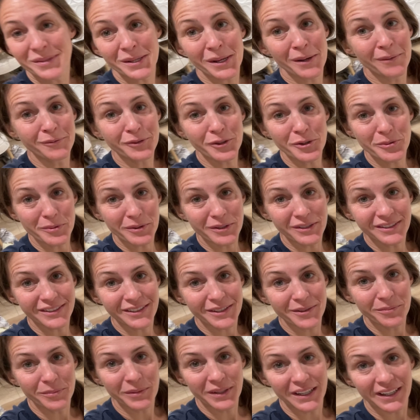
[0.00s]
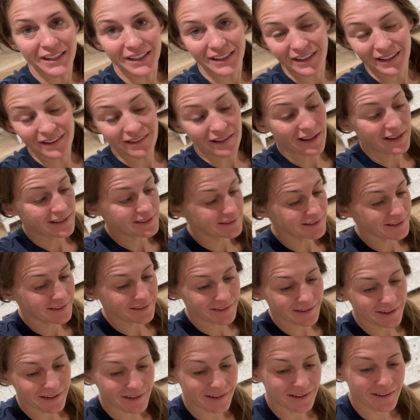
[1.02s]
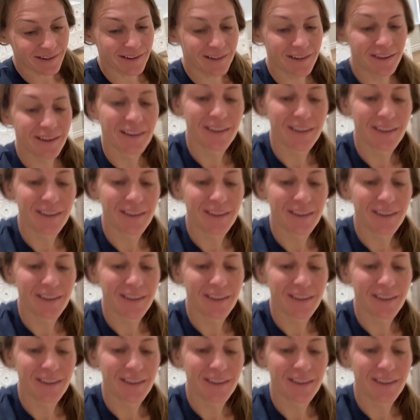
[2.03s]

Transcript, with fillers: comfortable as can be. He likes it there.